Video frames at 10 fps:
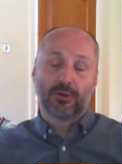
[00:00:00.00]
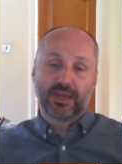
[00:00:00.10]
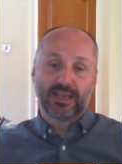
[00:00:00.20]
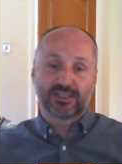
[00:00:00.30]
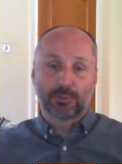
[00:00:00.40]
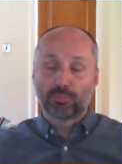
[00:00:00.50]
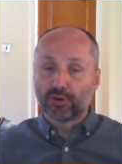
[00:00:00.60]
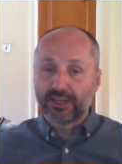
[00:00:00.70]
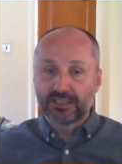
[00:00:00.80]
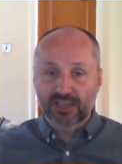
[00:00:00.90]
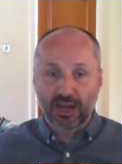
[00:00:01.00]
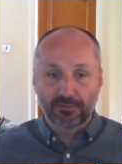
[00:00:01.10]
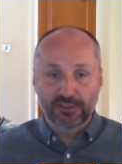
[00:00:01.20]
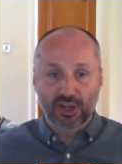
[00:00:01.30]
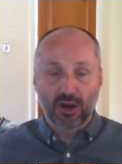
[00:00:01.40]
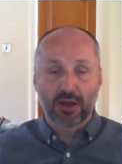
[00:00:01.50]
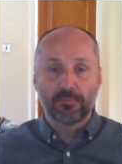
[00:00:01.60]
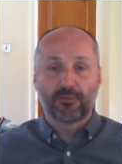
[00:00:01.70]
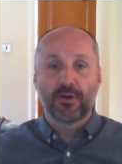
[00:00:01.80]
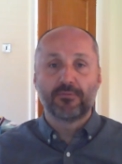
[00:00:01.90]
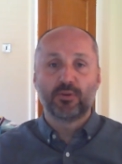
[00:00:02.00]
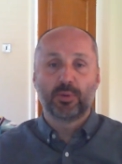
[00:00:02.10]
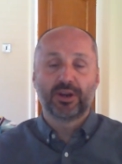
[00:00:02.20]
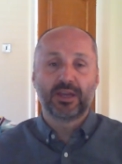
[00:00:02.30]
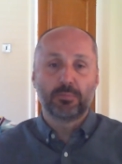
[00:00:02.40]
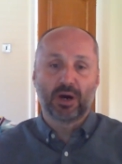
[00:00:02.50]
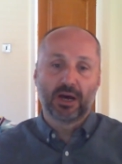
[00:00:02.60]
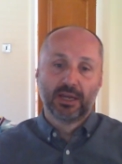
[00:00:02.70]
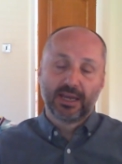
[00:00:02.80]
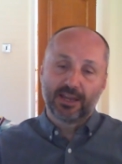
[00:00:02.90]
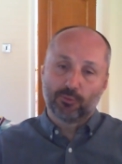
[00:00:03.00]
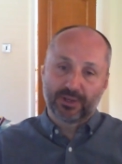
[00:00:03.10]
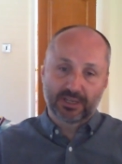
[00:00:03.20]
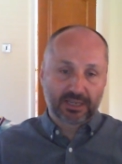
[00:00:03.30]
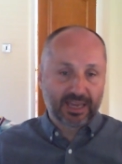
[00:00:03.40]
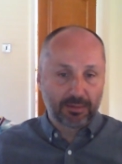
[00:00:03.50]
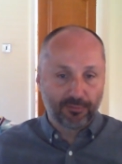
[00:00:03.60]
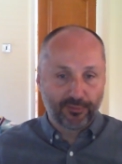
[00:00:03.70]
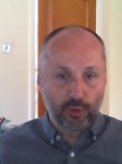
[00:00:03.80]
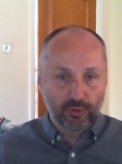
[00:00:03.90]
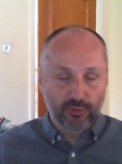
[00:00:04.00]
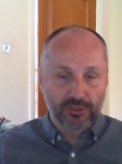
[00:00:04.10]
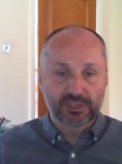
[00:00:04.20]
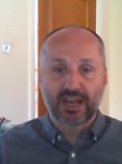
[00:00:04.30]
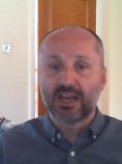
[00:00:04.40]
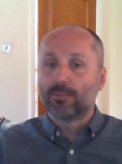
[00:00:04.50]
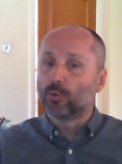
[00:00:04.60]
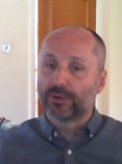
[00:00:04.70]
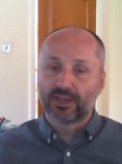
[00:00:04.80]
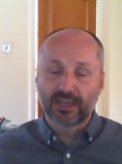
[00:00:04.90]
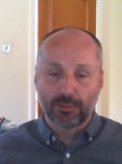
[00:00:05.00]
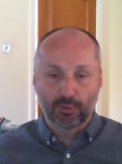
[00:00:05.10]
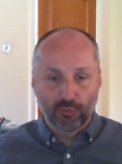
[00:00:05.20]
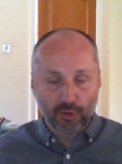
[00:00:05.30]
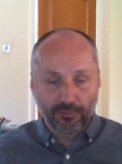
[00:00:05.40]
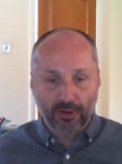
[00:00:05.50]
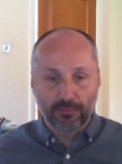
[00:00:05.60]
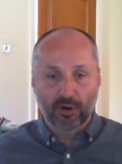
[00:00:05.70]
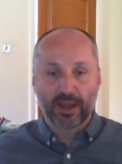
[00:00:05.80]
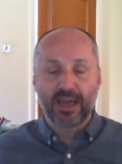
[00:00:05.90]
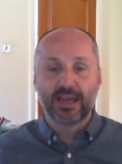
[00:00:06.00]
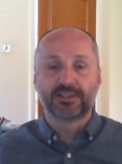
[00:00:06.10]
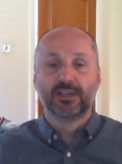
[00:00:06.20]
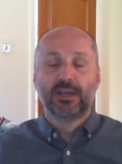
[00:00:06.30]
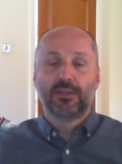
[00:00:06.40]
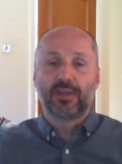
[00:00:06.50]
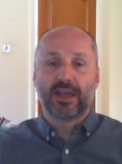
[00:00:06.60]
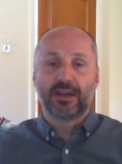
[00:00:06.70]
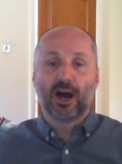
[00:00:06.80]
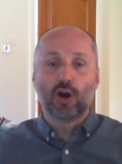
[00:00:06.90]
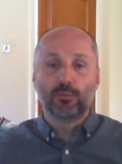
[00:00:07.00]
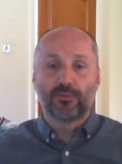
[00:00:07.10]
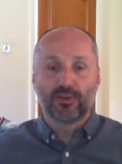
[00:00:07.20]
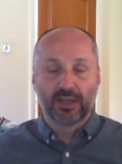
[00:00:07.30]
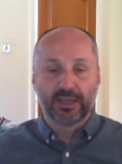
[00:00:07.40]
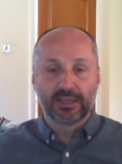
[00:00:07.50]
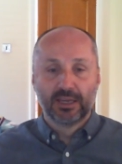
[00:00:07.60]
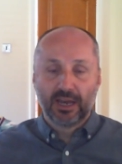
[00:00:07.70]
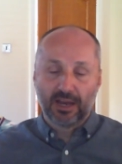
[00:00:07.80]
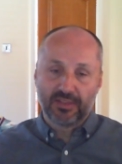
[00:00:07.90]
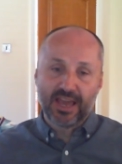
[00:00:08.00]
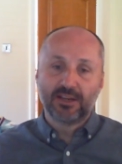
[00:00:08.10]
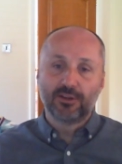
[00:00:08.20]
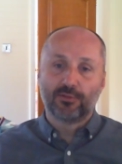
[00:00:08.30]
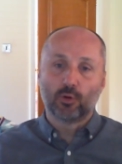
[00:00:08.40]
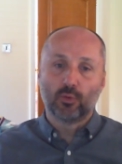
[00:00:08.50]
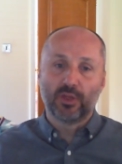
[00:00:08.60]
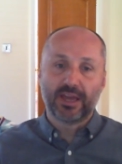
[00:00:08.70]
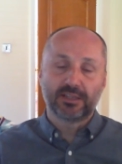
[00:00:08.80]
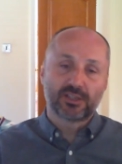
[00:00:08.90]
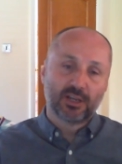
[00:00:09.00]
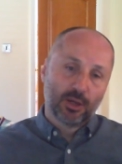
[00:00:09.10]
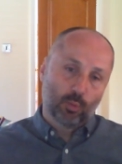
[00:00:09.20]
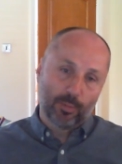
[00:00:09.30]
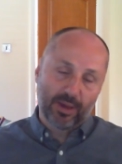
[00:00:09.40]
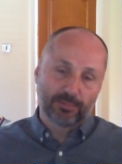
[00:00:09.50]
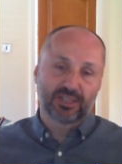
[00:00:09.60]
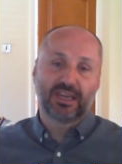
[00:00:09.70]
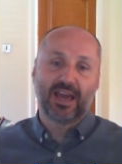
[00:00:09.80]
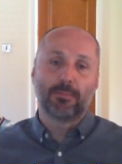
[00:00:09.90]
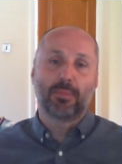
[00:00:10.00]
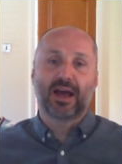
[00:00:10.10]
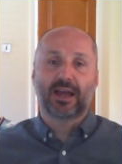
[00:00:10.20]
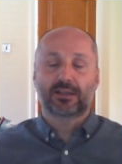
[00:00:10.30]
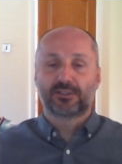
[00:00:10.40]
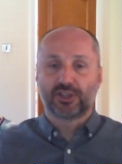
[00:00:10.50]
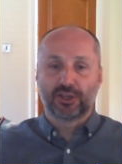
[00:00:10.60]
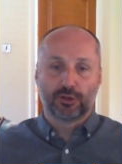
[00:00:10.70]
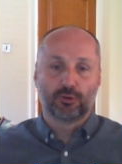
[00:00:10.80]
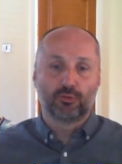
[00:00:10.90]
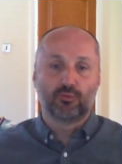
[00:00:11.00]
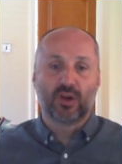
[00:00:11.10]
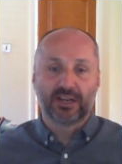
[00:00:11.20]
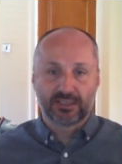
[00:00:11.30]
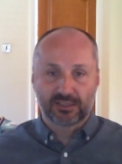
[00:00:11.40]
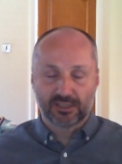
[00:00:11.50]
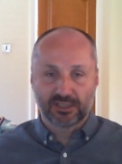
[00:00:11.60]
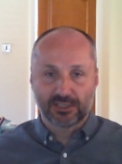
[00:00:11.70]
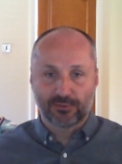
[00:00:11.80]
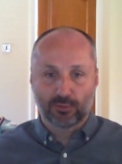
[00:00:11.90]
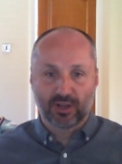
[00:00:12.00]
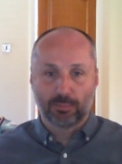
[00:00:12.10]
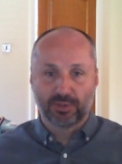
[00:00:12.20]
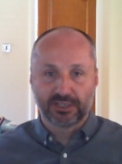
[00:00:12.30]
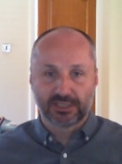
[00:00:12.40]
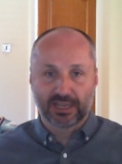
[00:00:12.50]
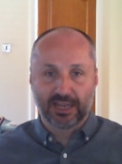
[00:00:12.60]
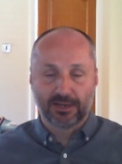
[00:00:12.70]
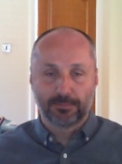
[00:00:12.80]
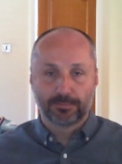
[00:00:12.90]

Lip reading: It's a pretty tough time for everybody, but if we can keep food on the table, we can keep a roof over our head, then hopefully at the end of all this, we'll be able to get back to running successful companies again.